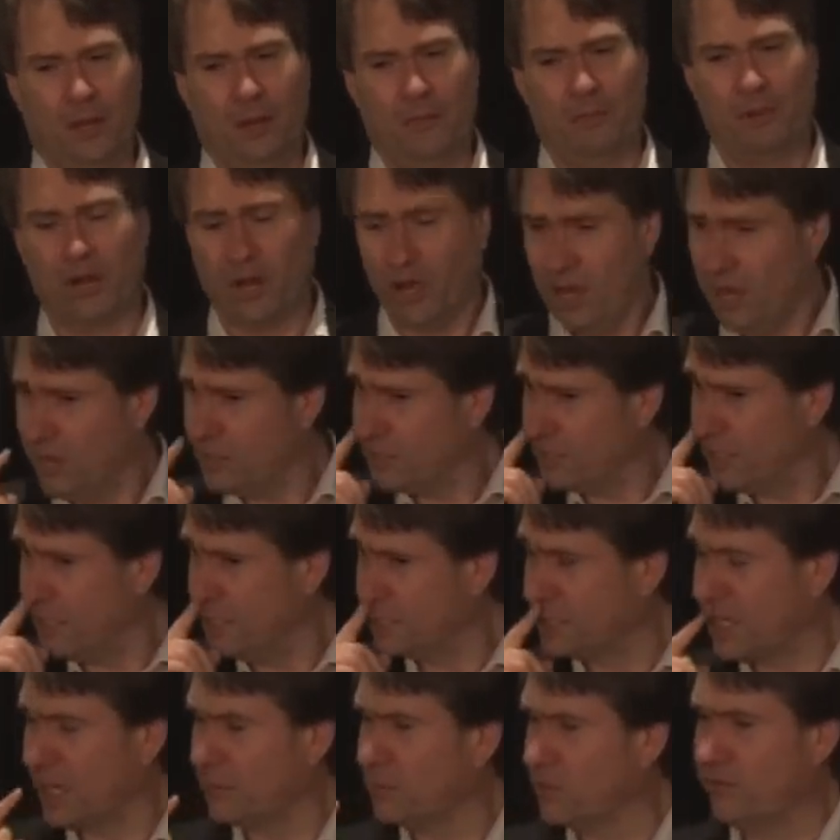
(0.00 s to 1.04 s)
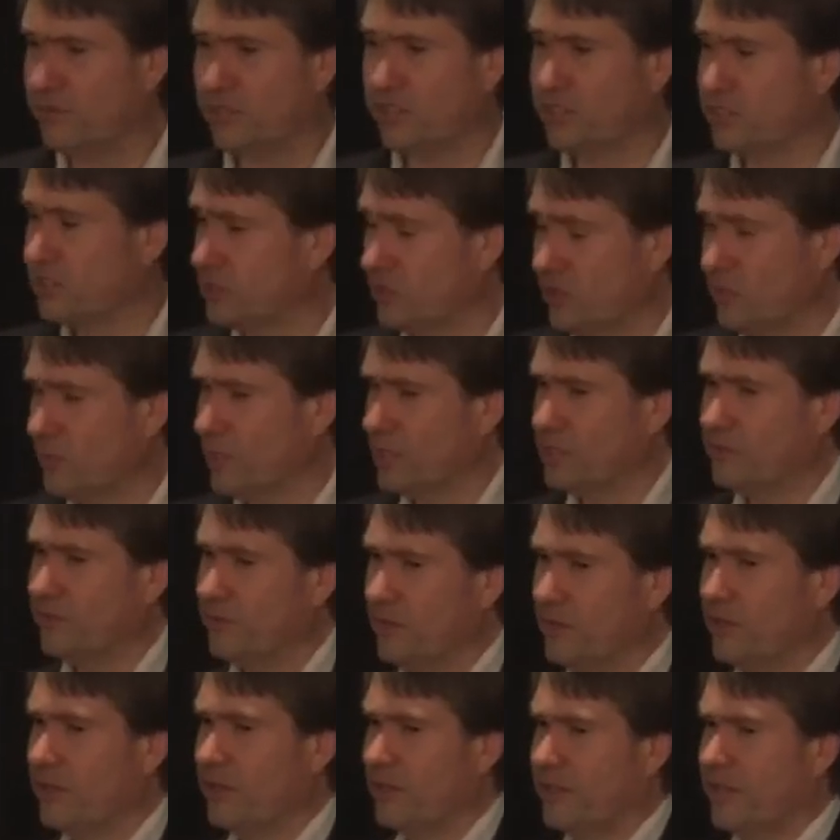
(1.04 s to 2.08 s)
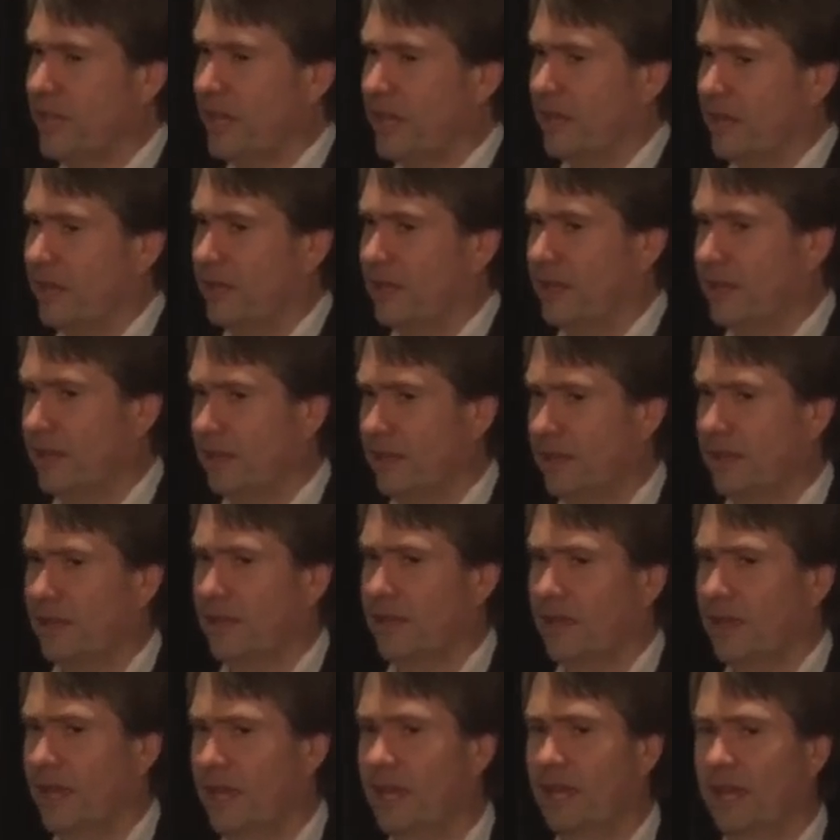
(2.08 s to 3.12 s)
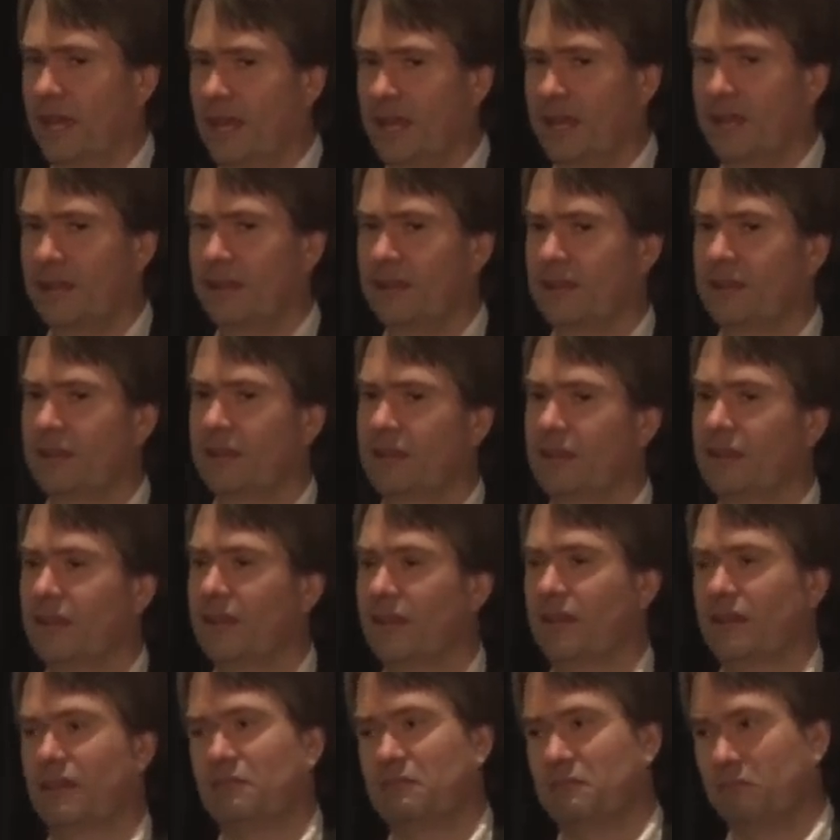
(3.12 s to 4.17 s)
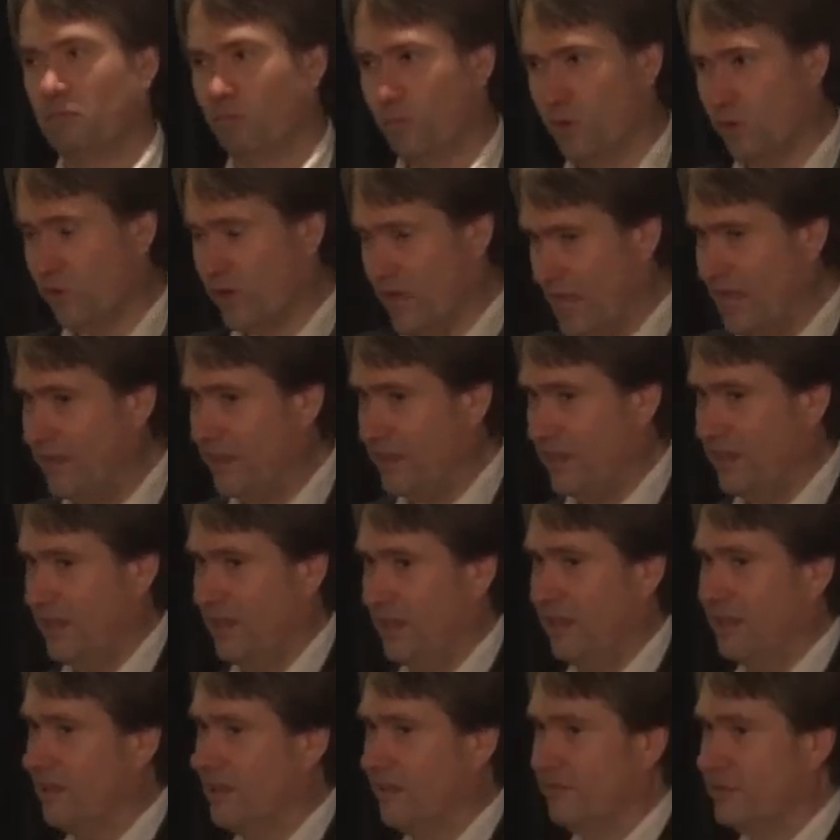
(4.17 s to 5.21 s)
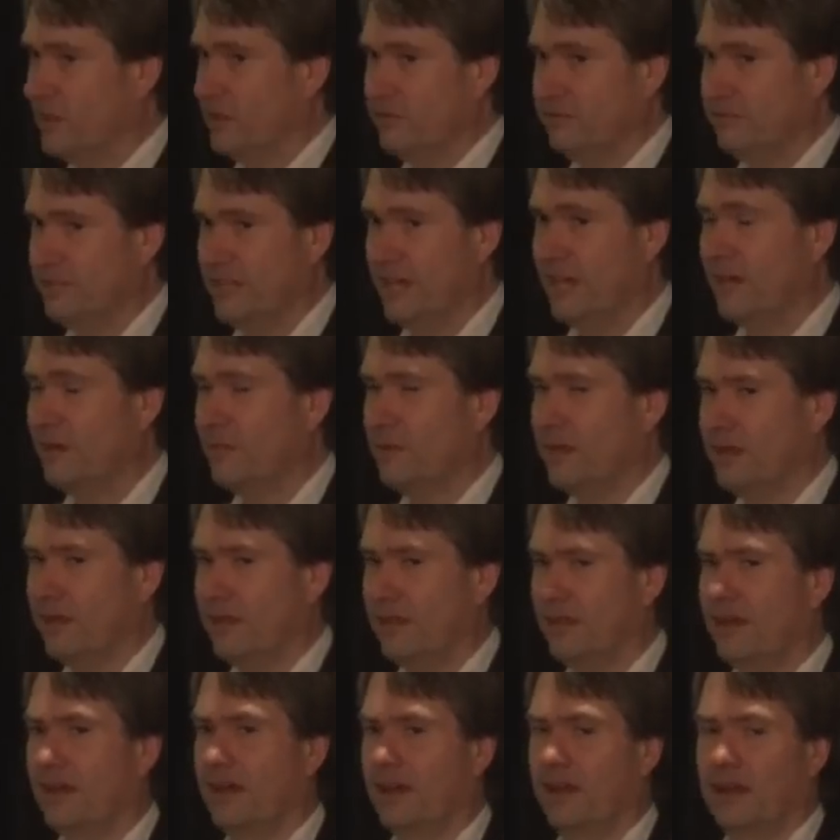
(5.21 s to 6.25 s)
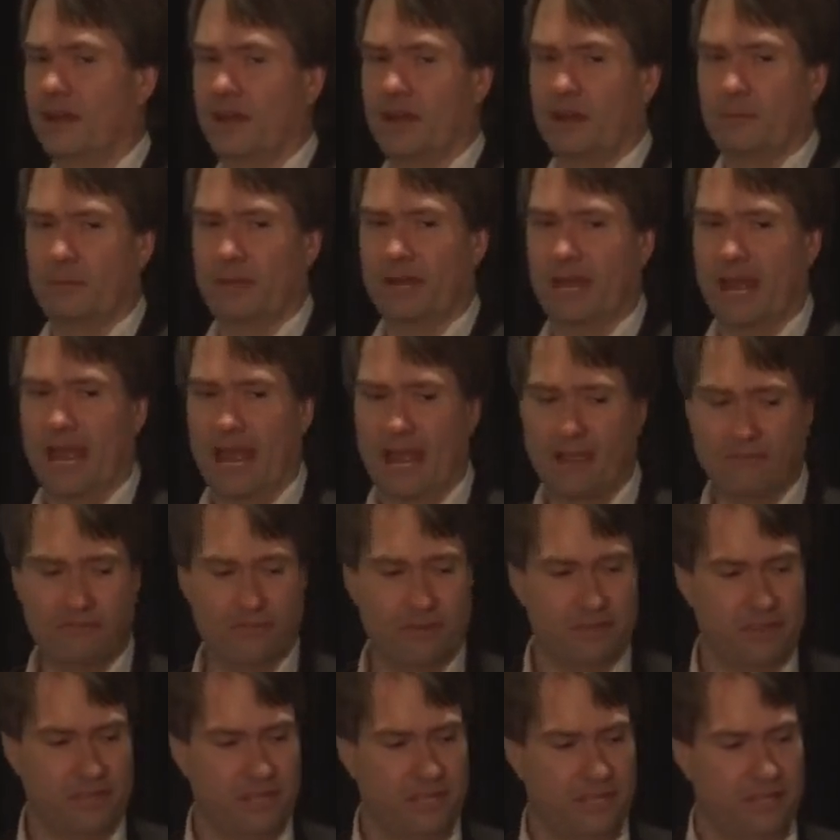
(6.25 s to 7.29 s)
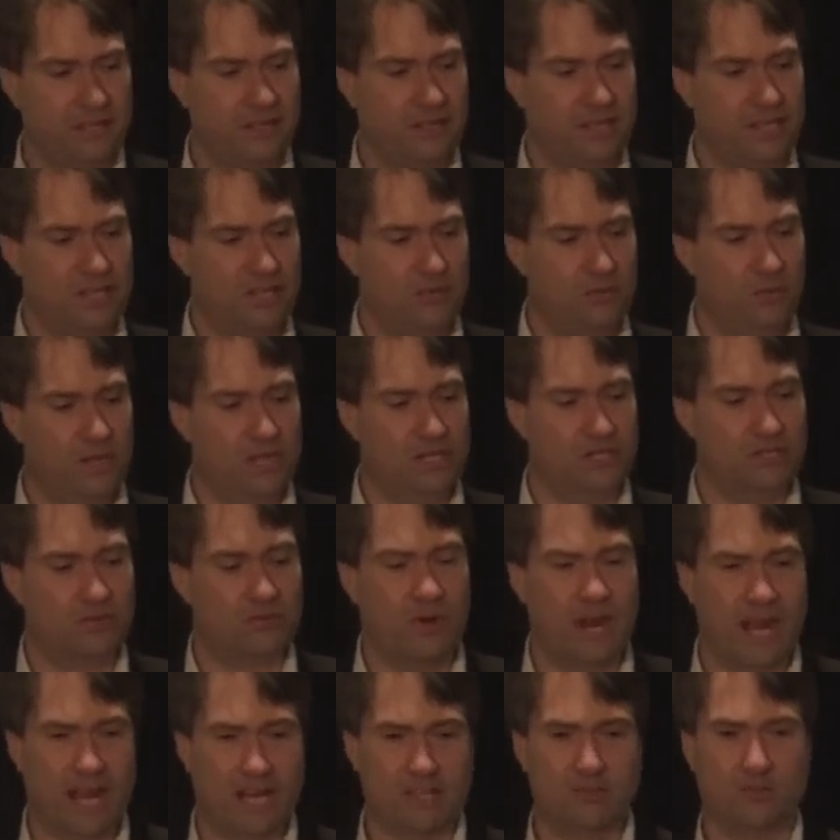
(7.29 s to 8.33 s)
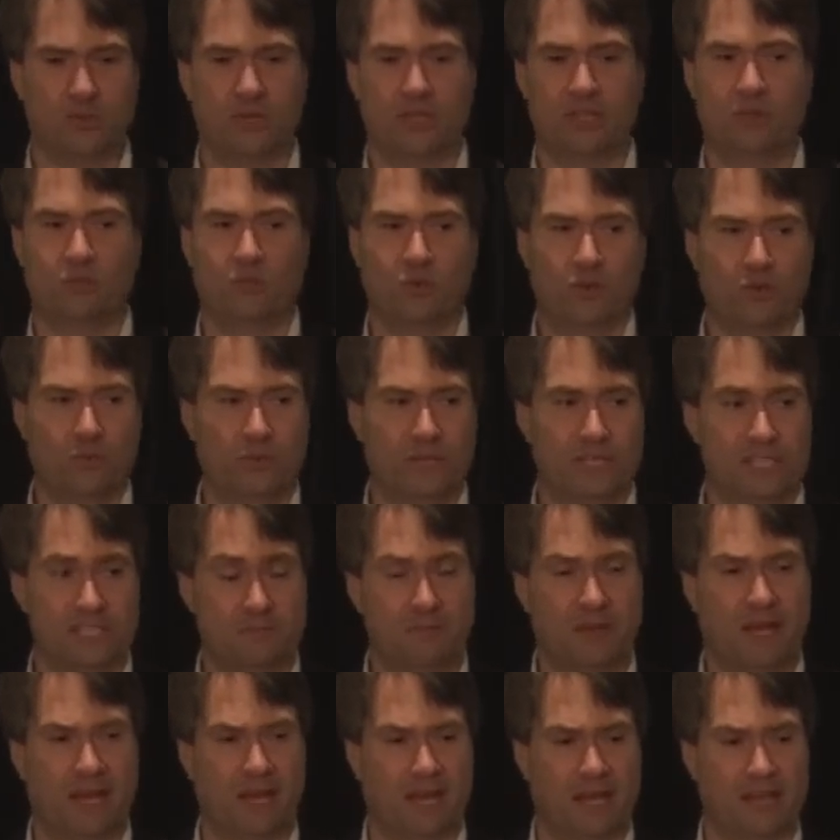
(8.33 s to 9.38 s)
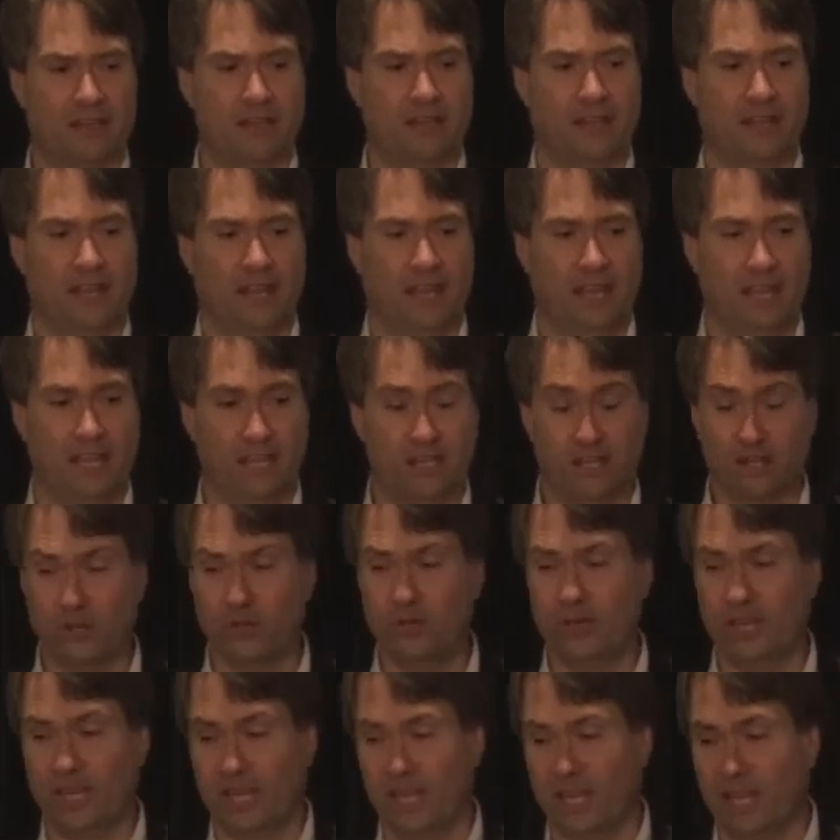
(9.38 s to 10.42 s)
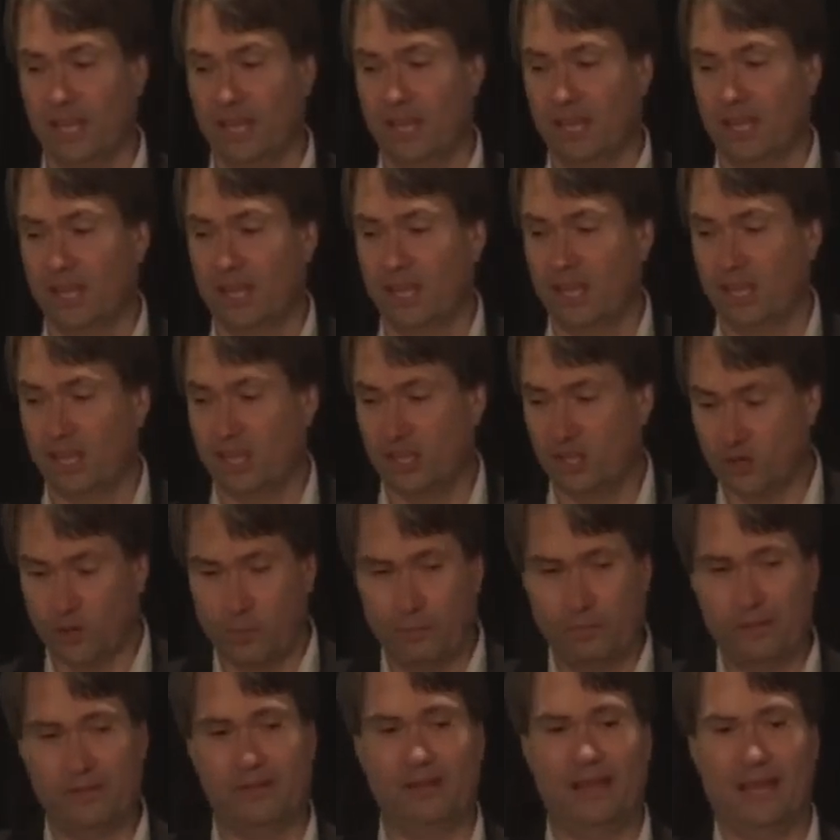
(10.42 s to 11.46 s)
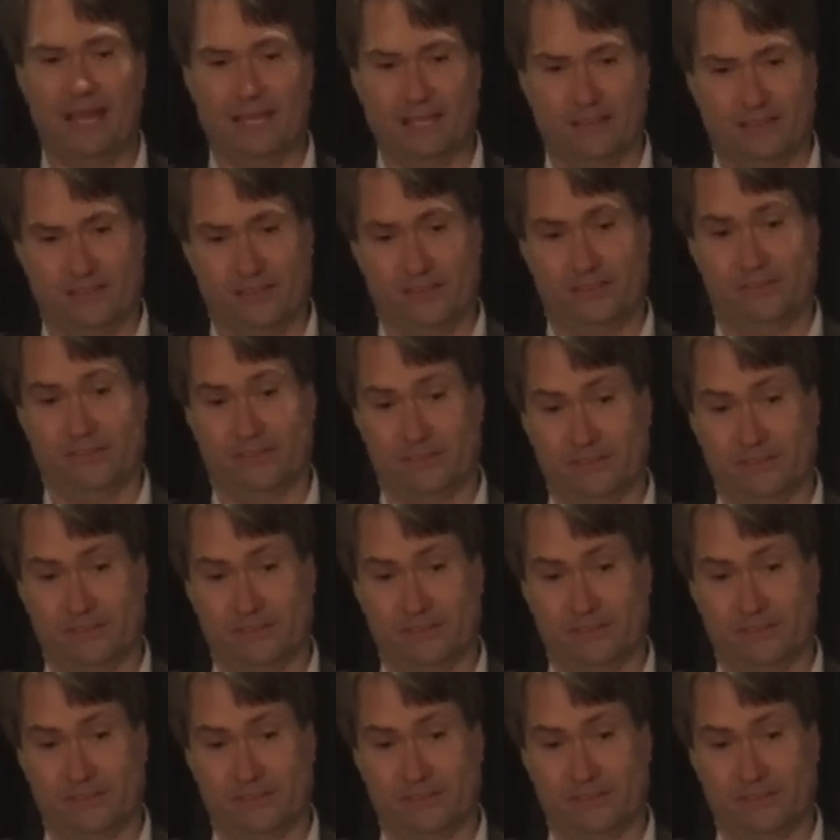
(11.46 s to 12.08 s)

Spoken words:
But IoT is going to move so much further than that. And we'll get there, I've no doubt about that. But everything that you interact with will be smart, including your plate,